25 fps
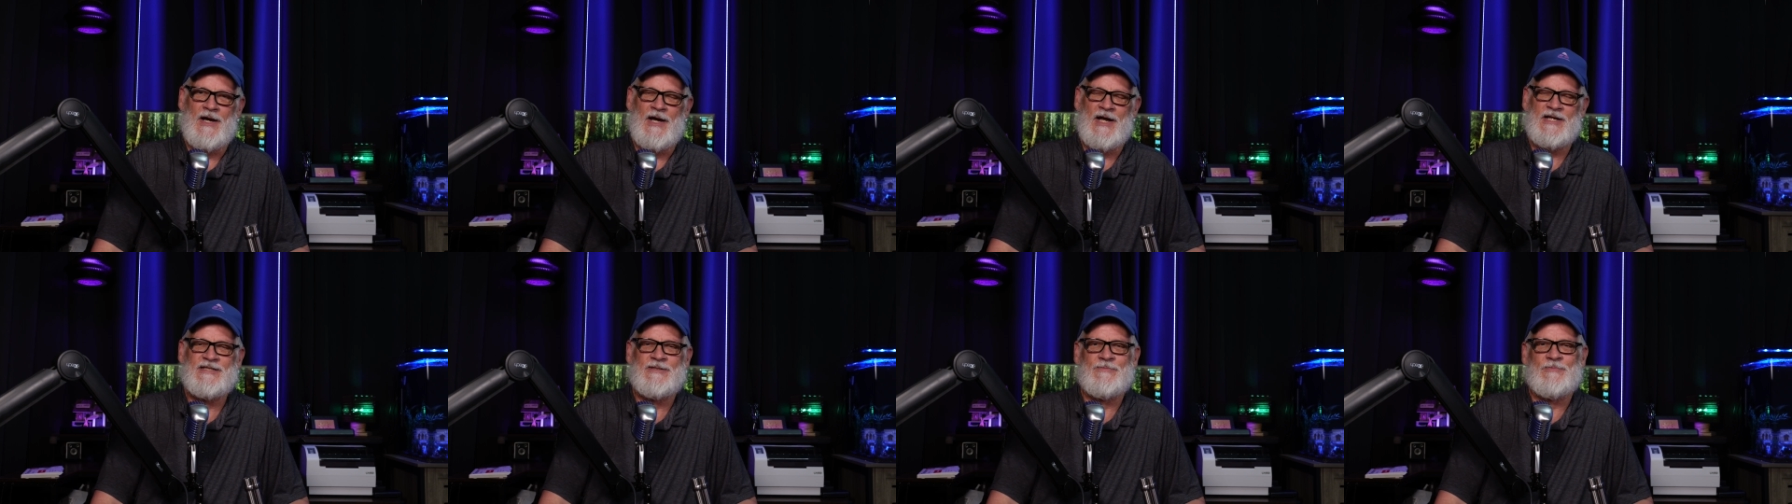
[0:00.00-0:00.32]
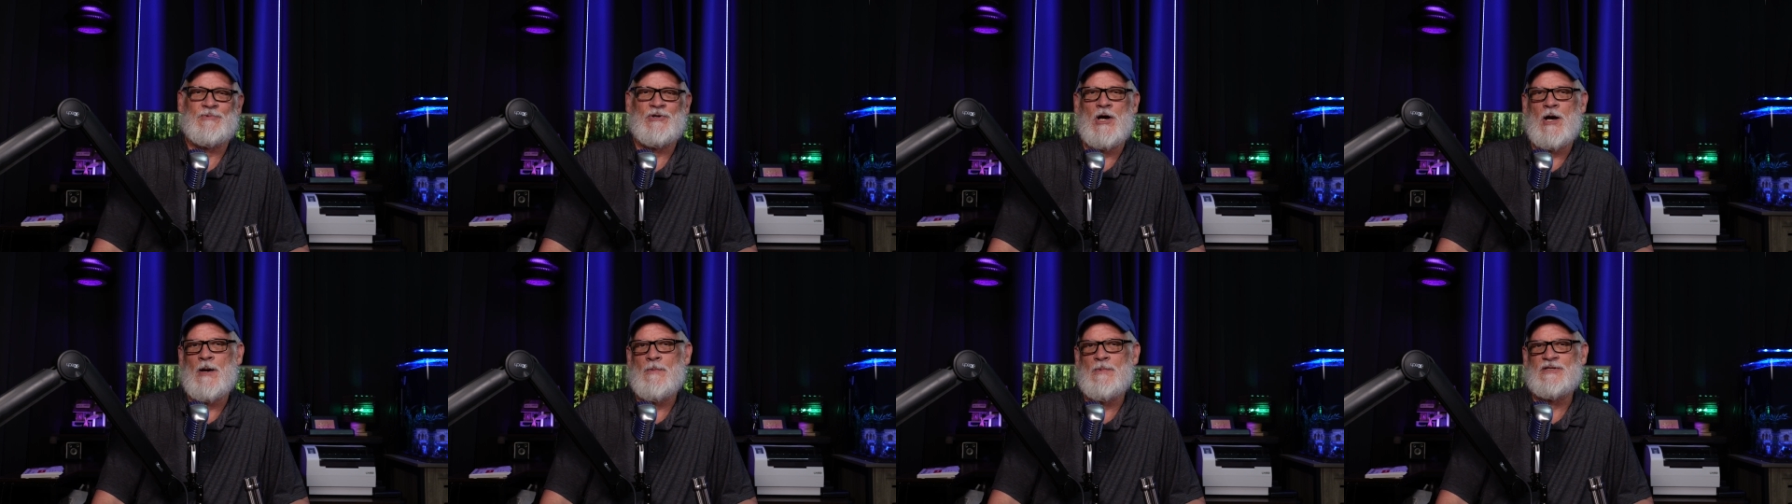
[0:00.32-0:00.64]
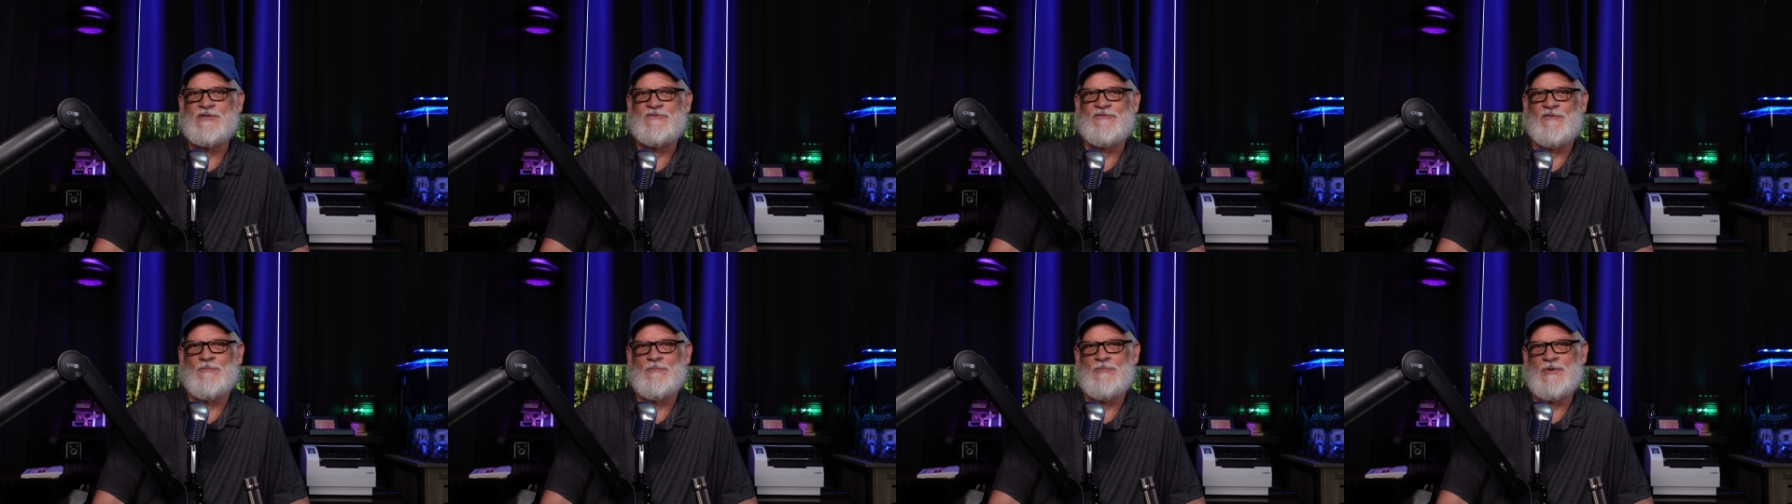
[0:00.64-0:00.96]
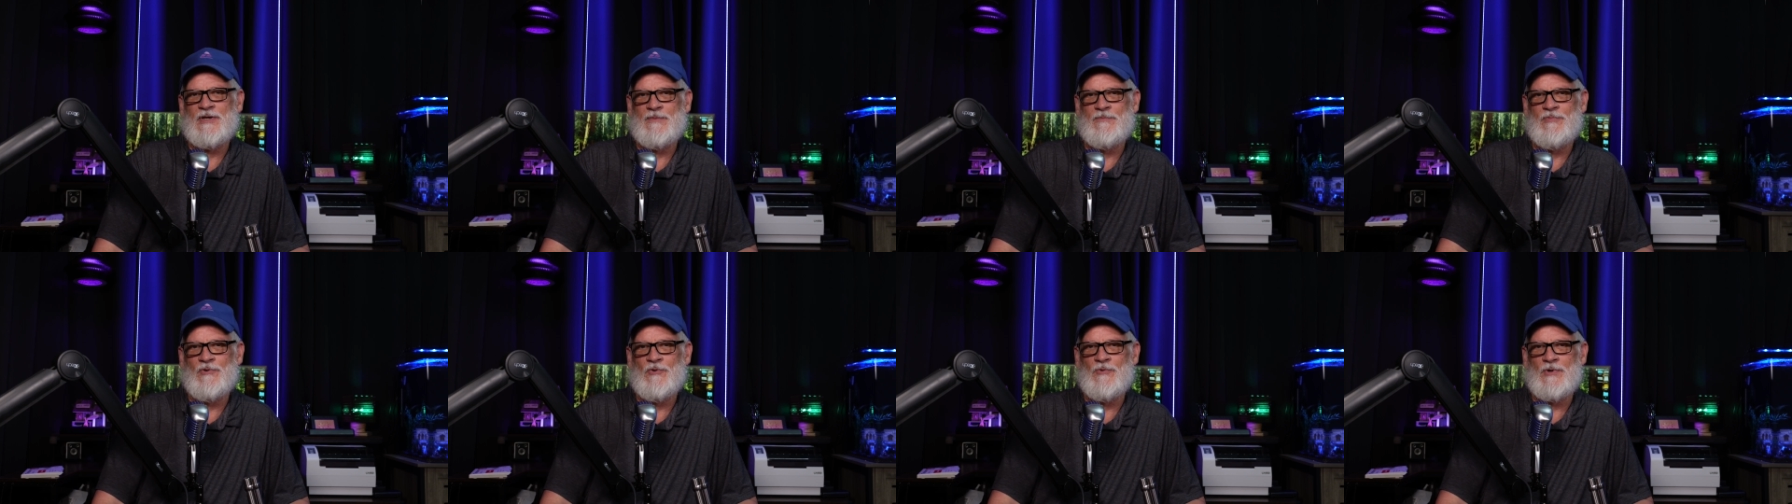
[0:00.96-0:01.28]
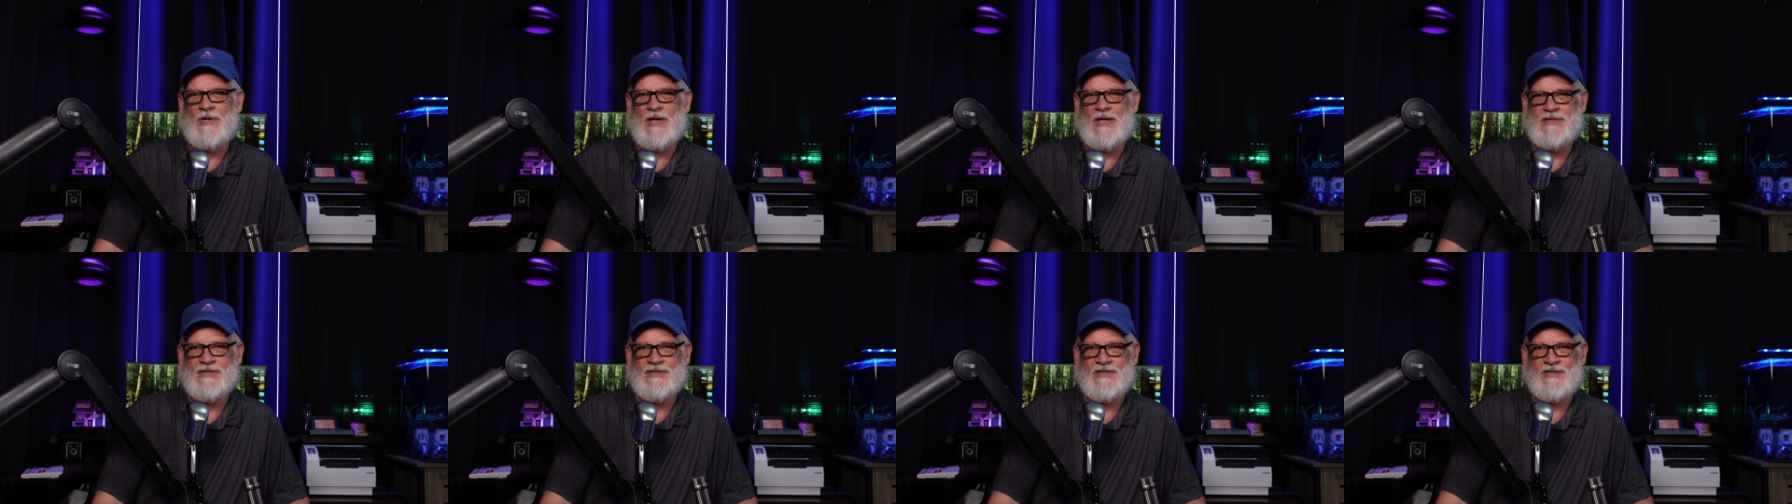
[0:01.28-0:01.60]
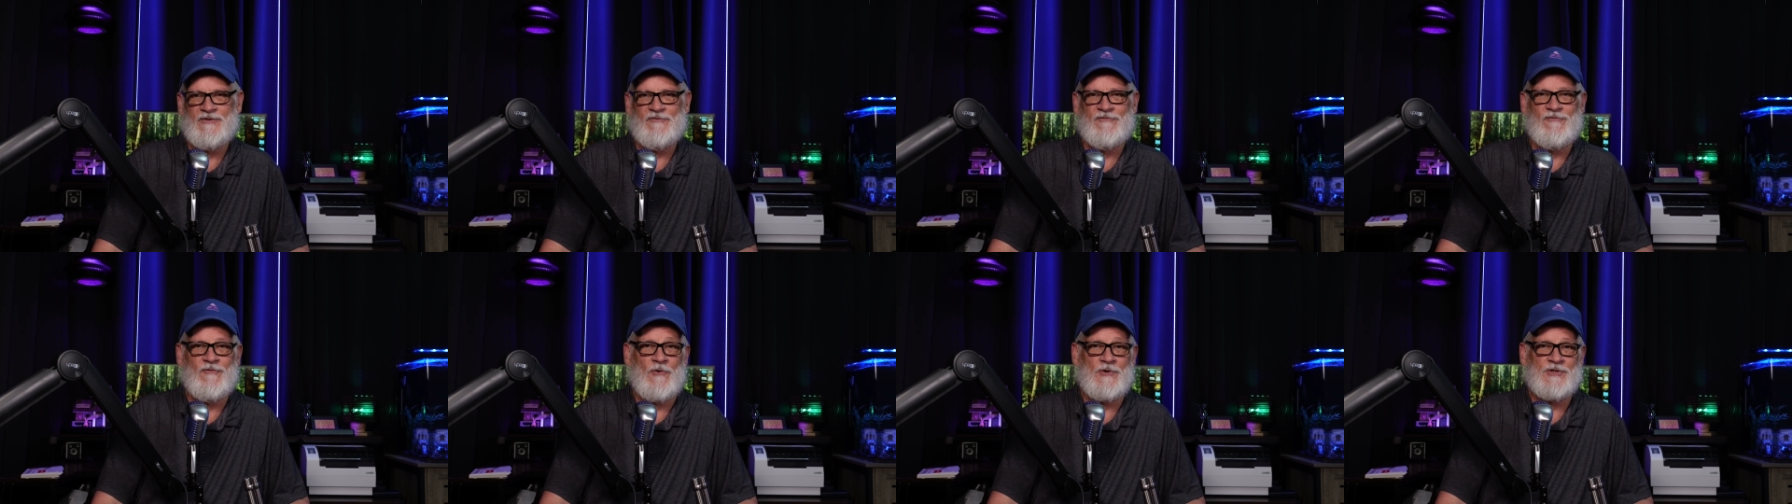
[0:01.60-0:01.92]
I had some comments from people when I
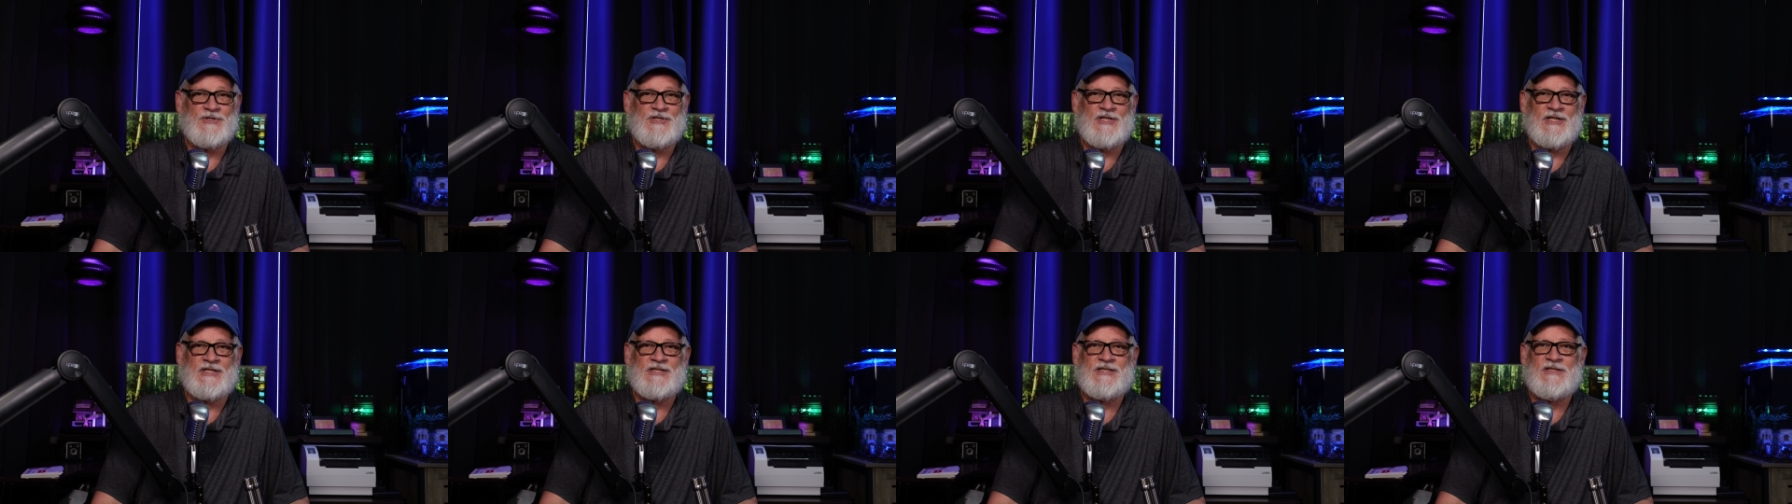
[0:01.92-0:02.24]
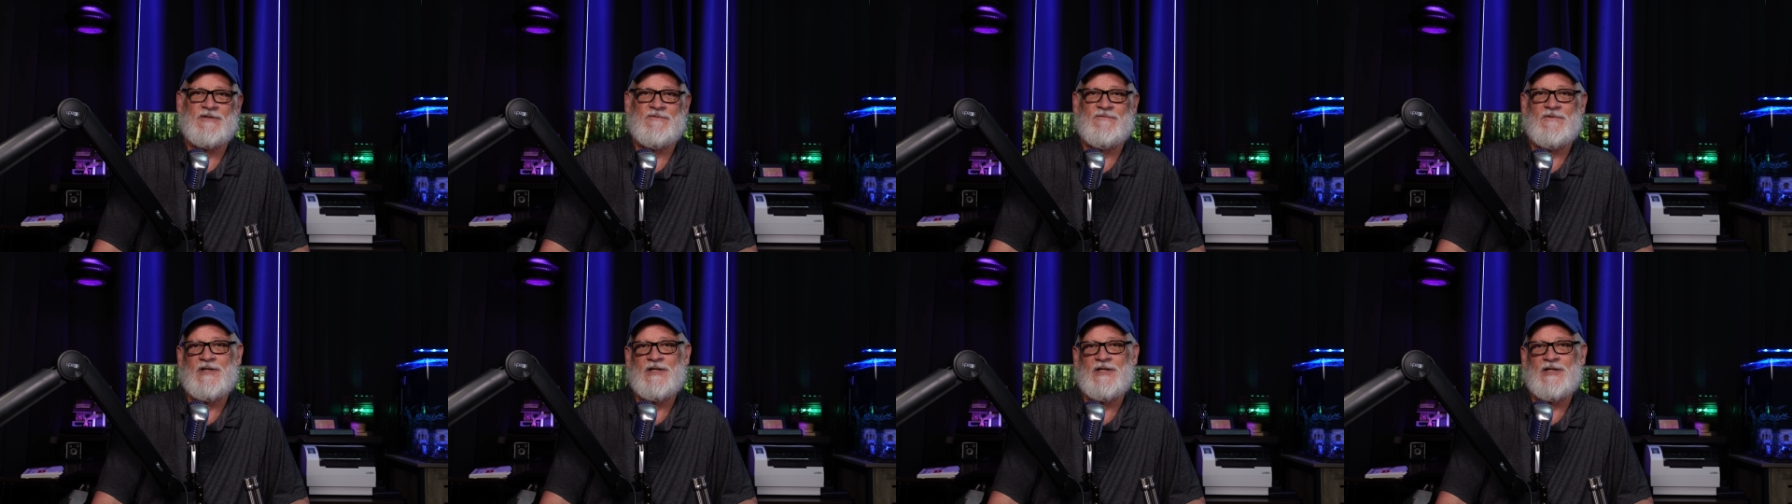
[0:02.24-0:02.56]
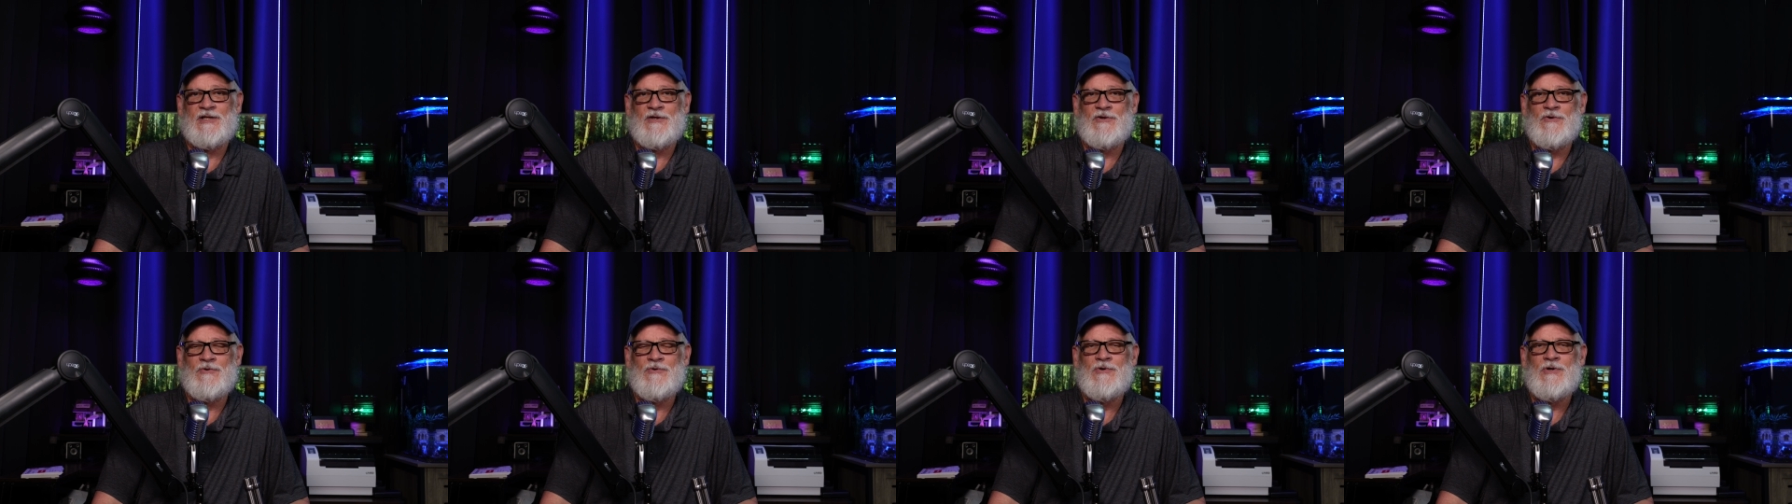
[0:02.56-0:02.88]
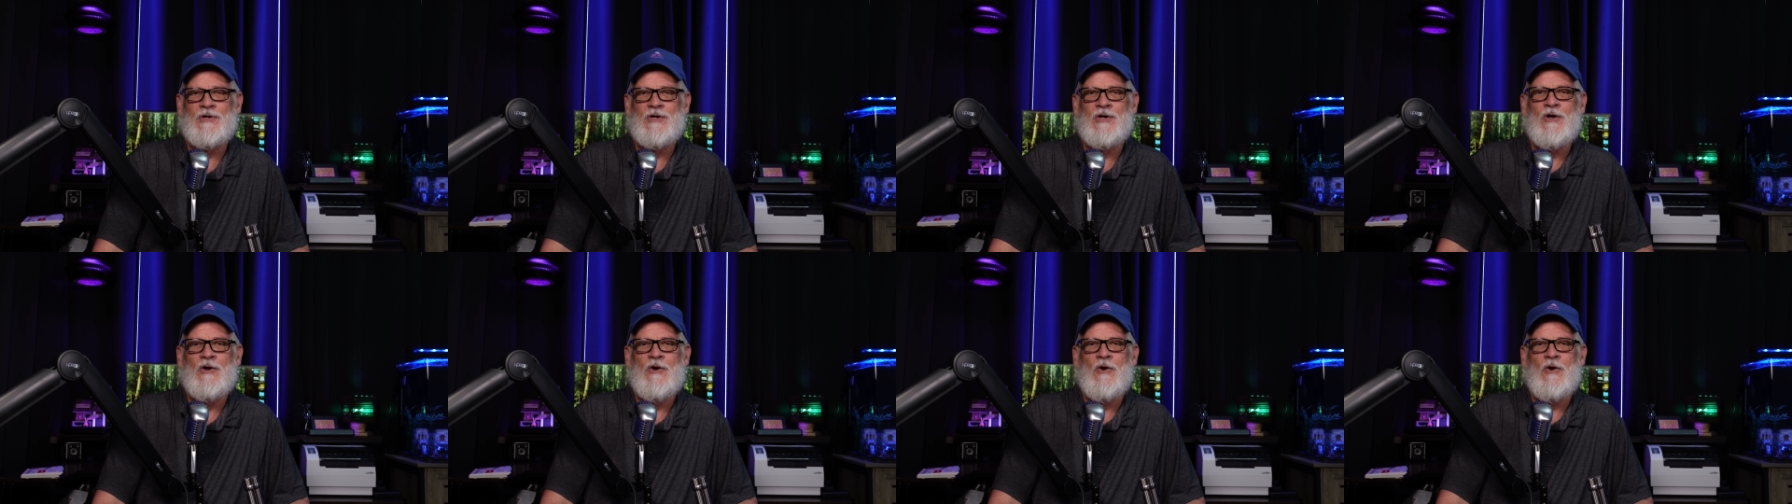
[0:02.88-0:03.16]
did the 460 video,